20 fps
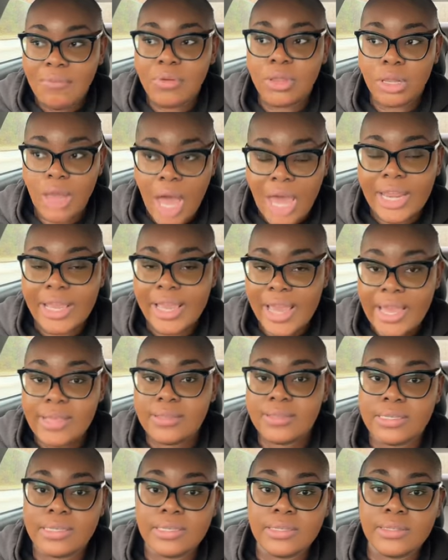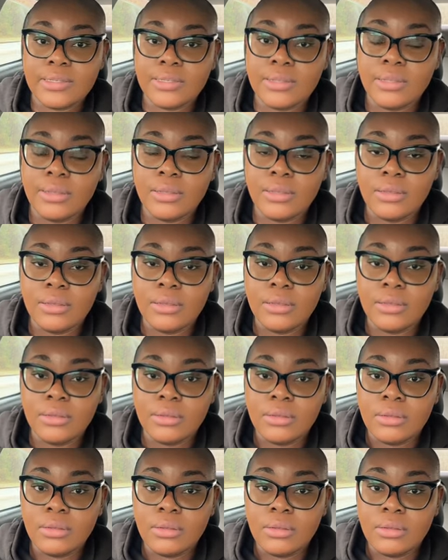They have a lot of cases.
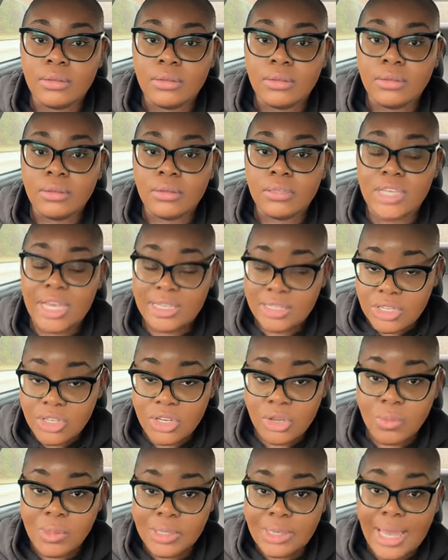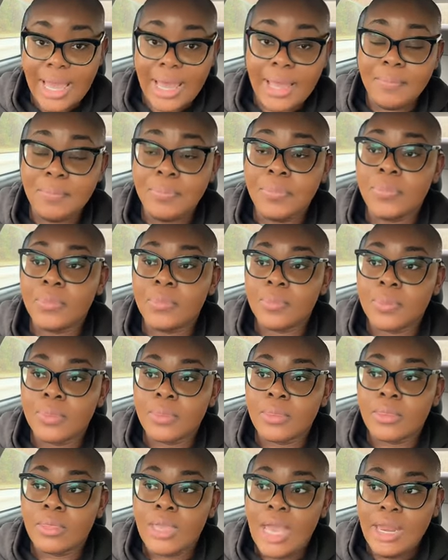She has to deal with that.
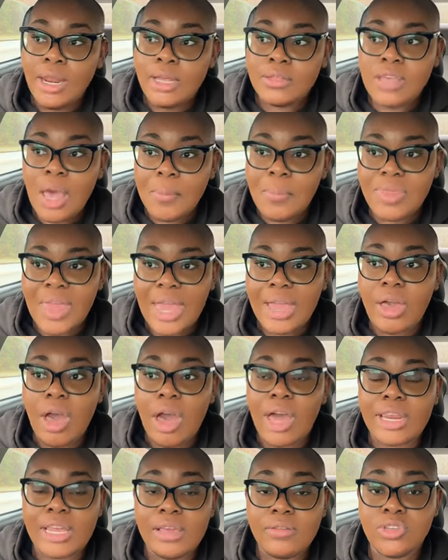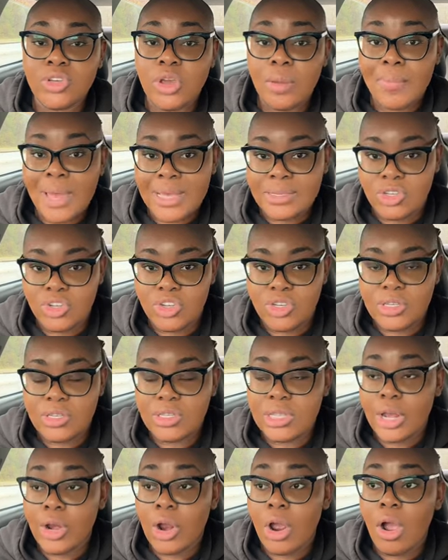And on top of that, God gives her
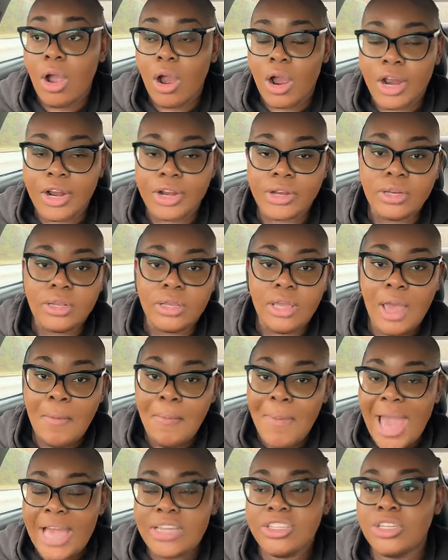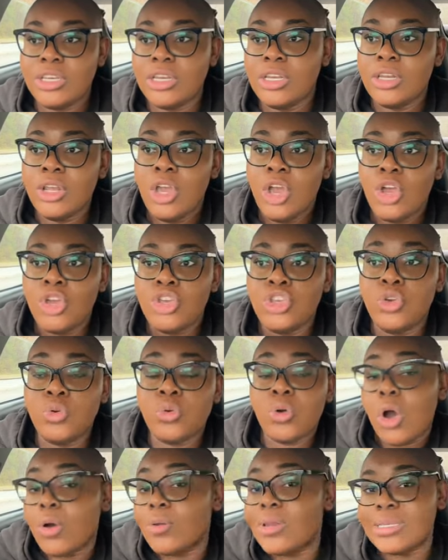messages that are hard. Imagine
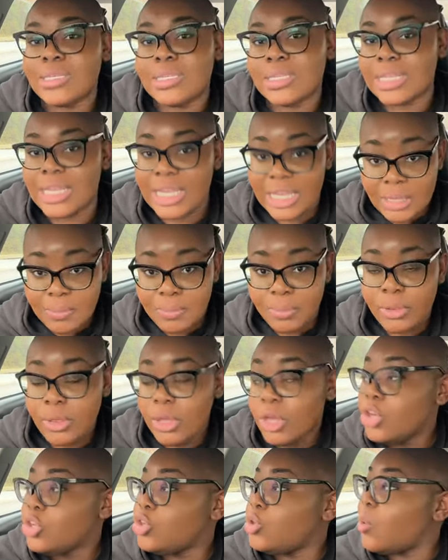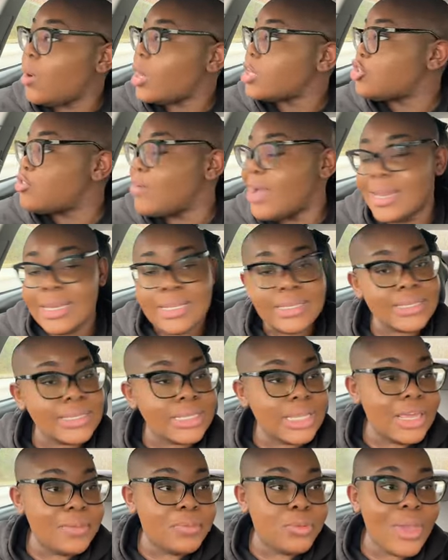you go to sleep. You are trying to
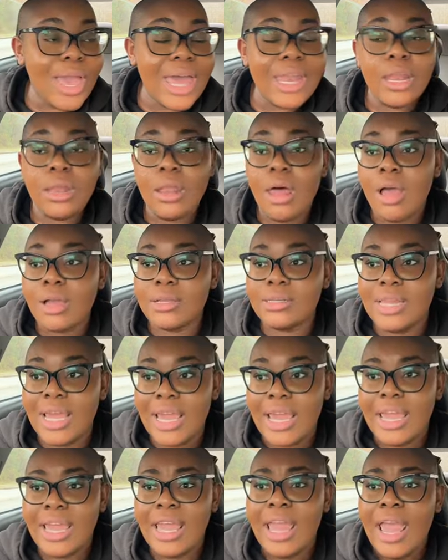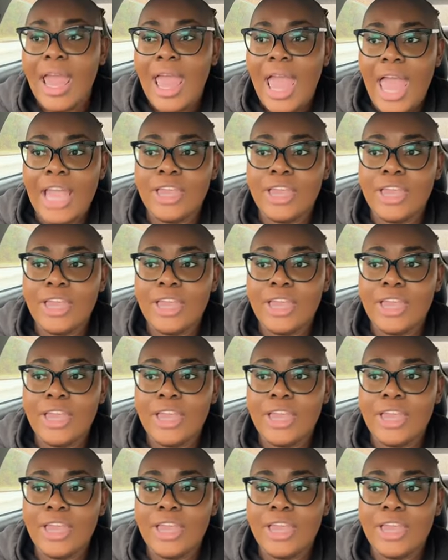sleep. You had a long day.